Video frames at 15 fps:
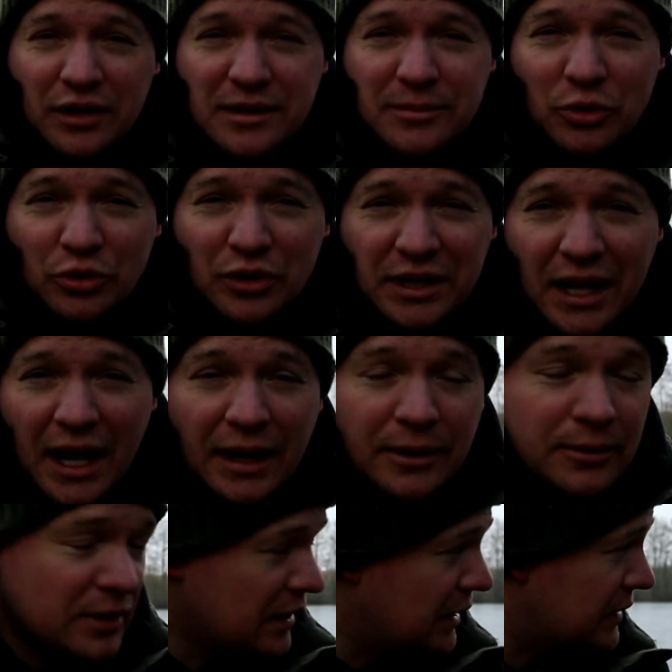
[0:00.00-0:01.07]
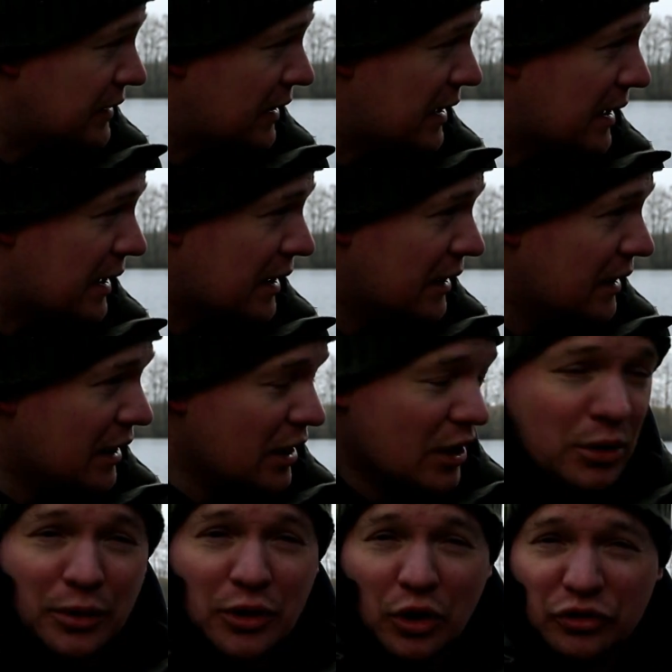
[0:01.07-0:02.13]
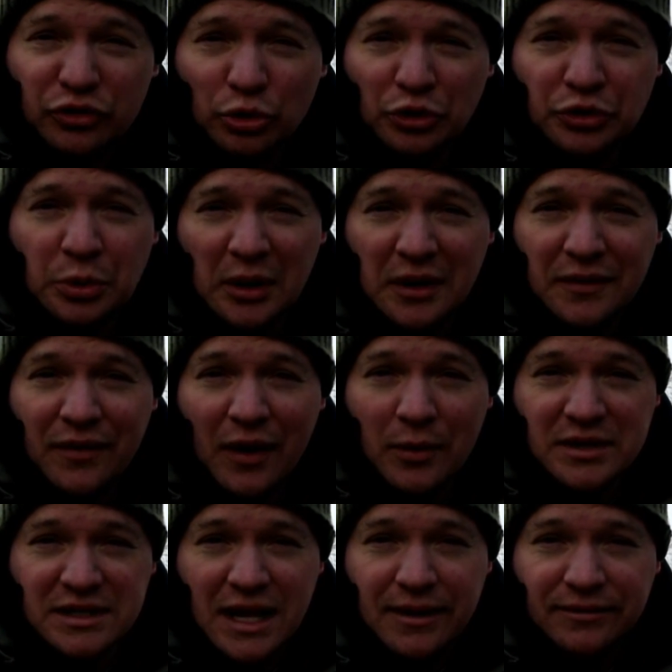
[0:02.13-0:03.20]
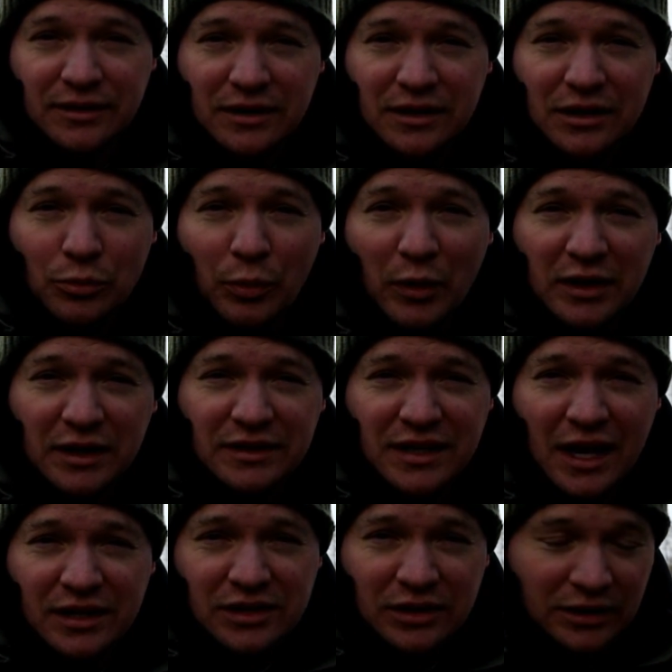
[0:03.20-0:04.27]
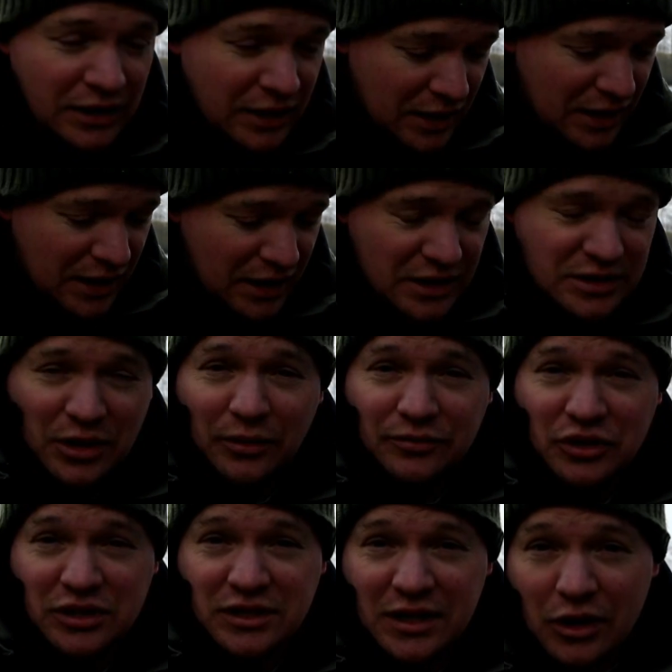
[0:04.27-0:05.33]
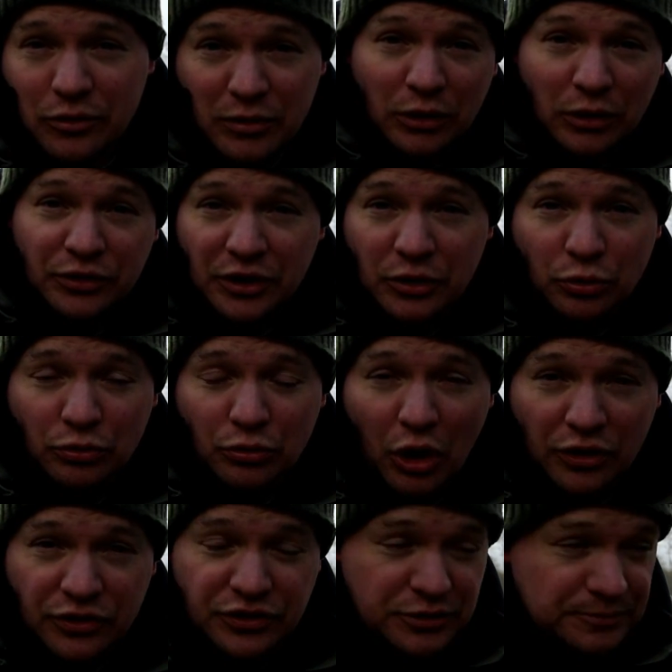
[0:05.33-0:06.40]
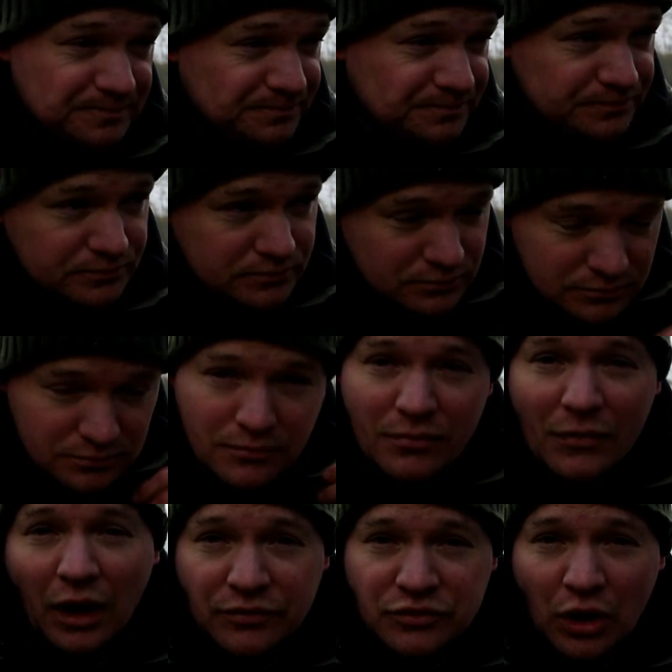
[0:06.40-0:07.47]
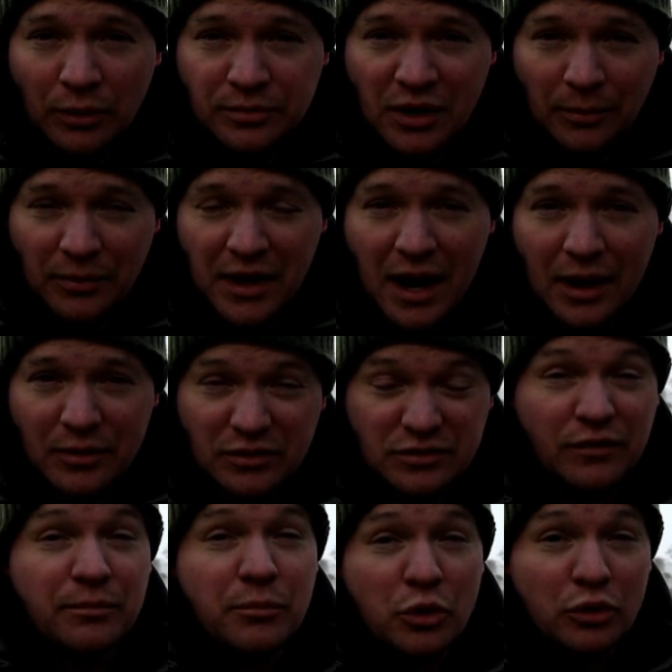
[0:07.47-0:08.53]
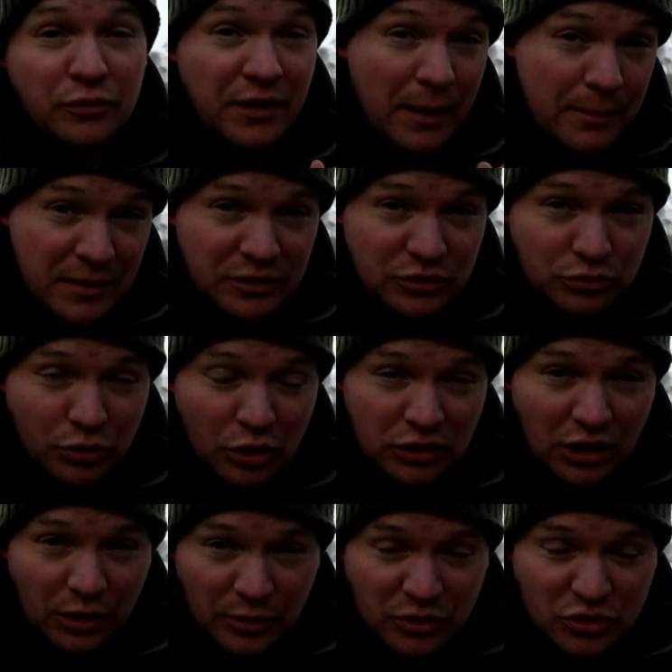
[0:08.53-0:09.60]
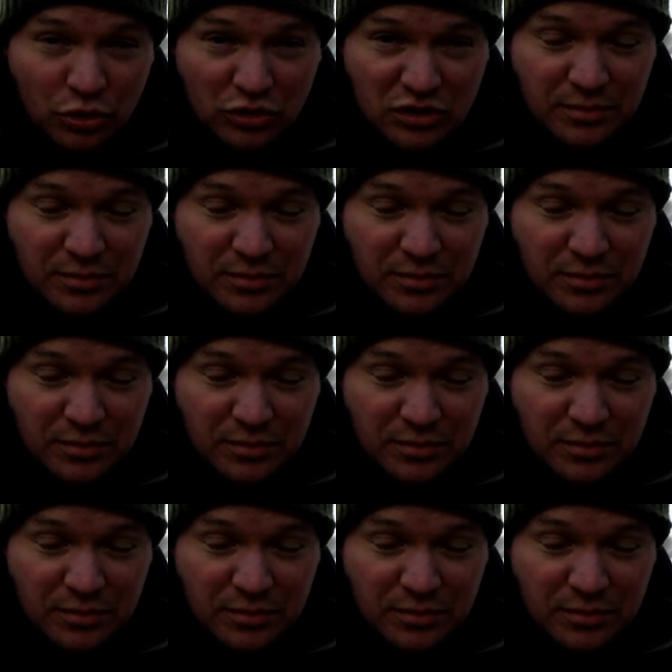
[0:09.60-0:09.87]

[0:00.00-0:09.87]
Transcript: the morning now, and we've got sort of 24 hours left of the winter session. So I've just reeled in all rods. I've topped up the areas. I've moved that middle rod like we talked